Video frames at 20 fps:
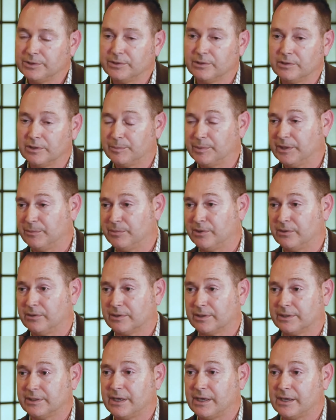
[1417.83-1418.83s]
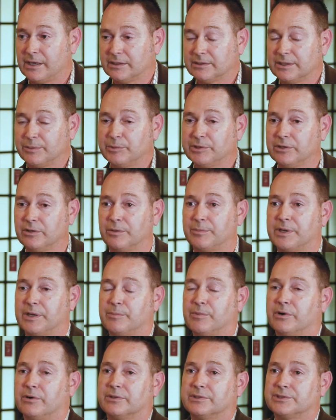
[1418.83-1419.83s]
We do a little bit of both, we do a little bit of
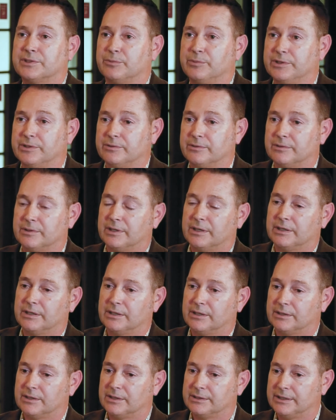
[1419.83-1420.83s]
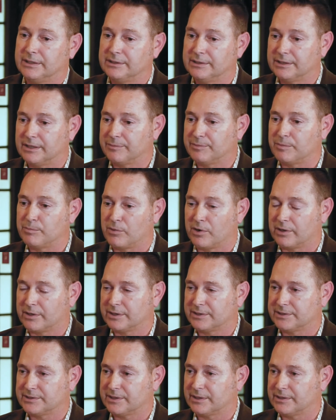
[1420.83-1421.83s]
both. So we do an in-depth
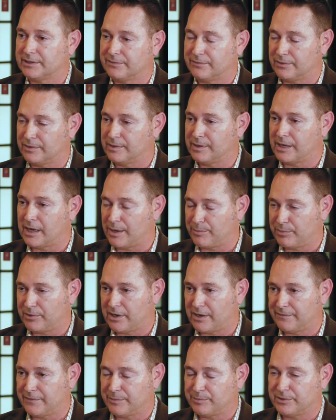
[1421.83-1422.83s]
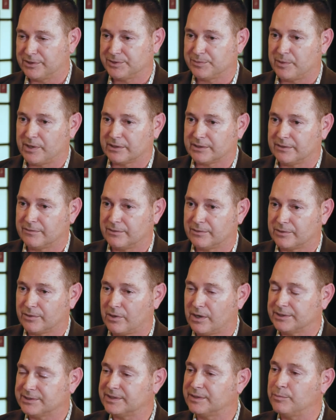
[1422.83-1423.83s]
market study from the nonprofit perspective
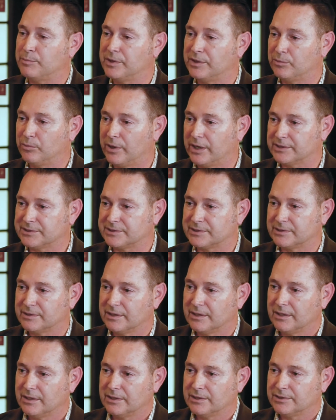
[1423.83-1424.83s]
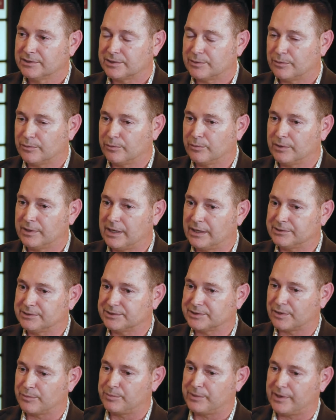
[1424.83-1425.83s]
across the Midwest. So we're not
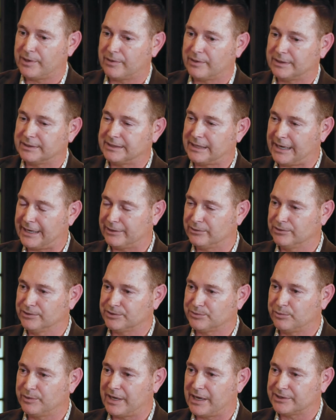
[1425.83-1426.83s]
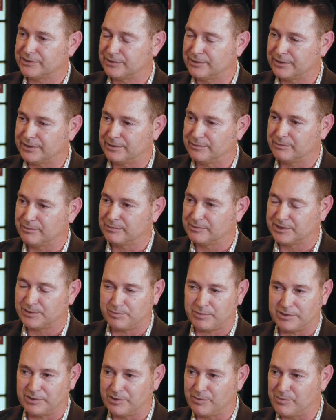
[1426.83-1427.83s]
just comparing titles, we actually
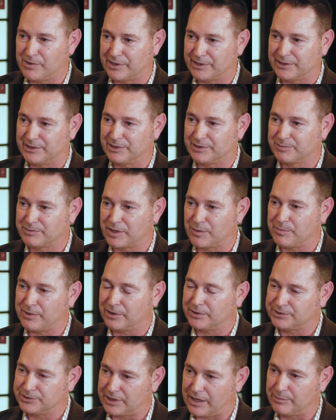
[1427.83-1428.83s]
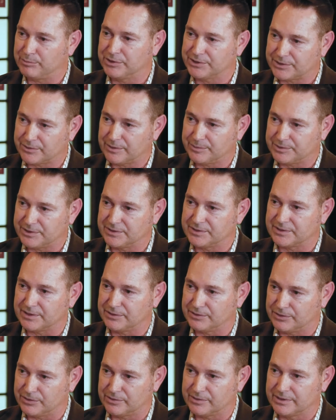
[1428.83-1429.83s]
spend the money to compare job descriptions
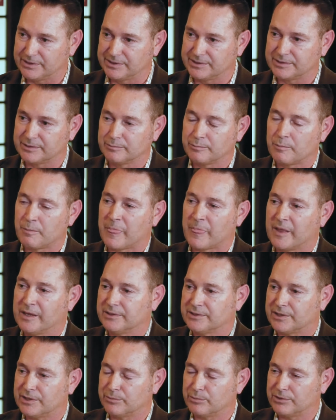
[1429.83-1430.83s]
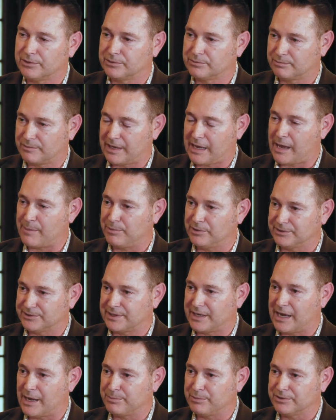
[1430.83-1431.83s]
and duties, so that we're apples
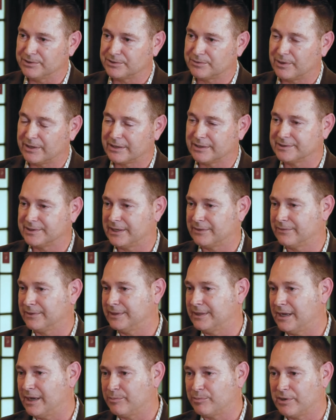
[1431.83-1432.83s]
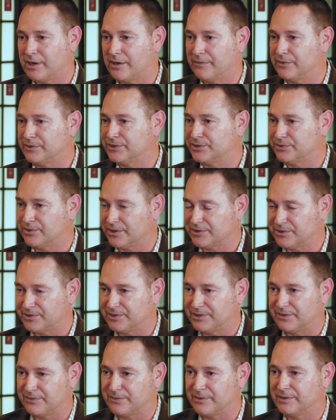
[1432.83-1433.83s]
to apples, right? Because every nonprofit's structured
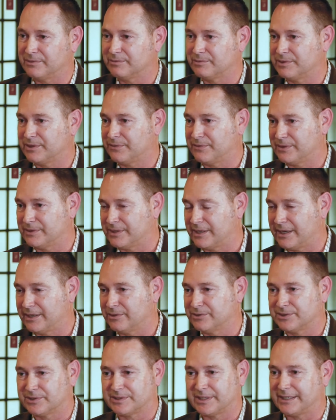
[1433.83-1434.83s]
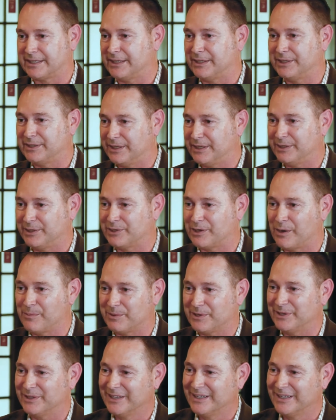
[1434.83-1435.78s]
different titles, just like any company.